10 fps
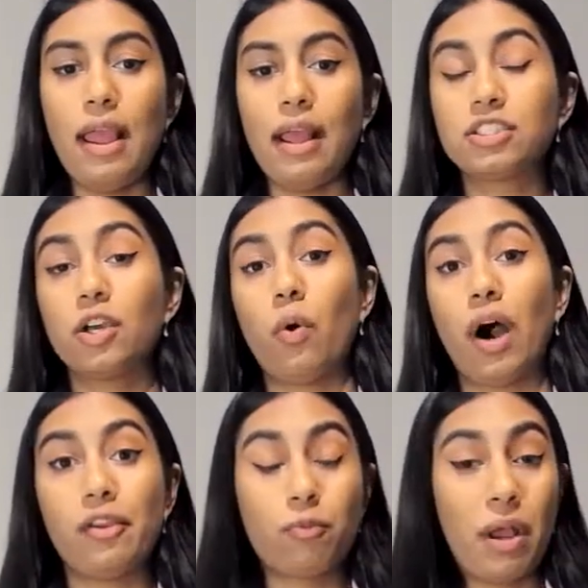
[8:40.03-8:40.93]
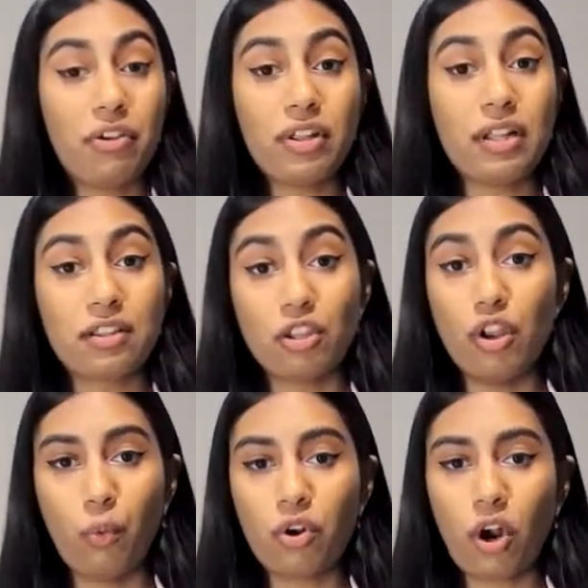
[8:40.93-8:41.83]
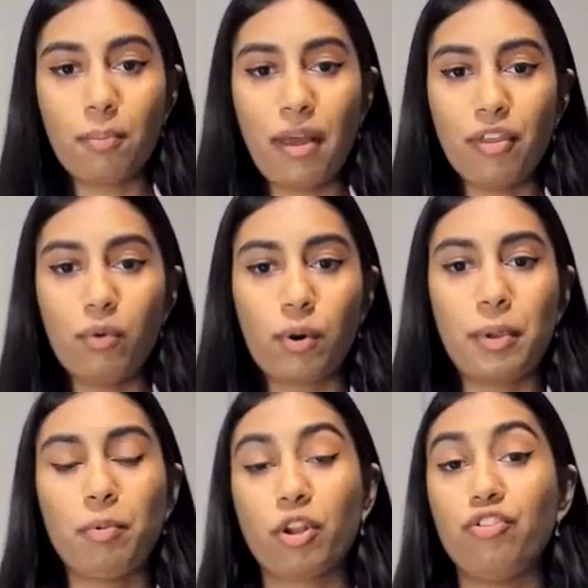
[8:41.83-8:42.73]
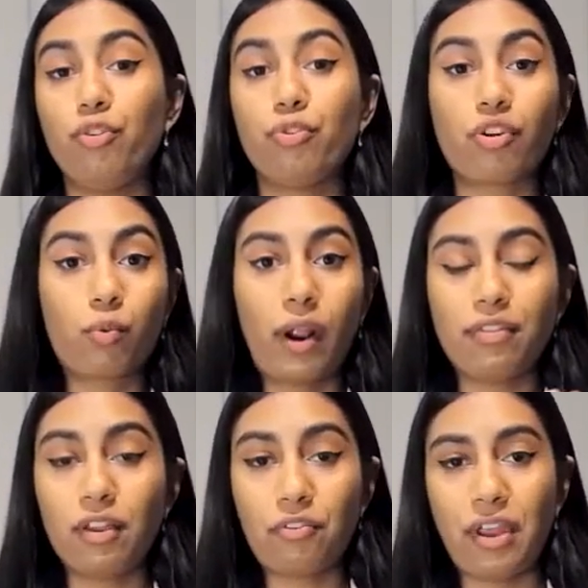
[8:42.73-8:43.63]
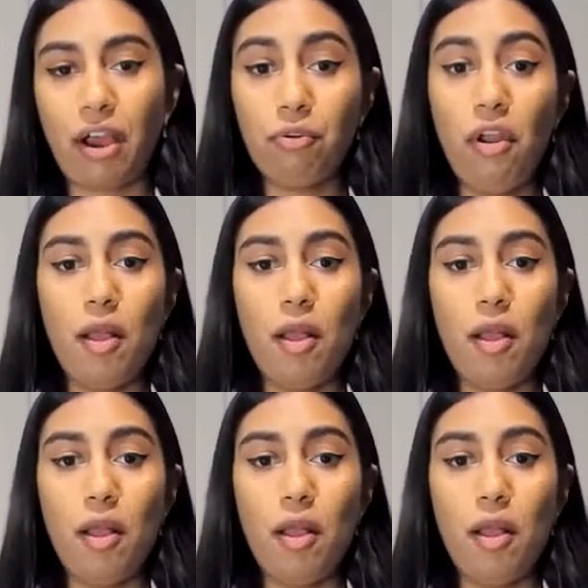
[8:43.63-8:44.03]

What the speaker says: And so I especially like the note card method where people can choose to write things down,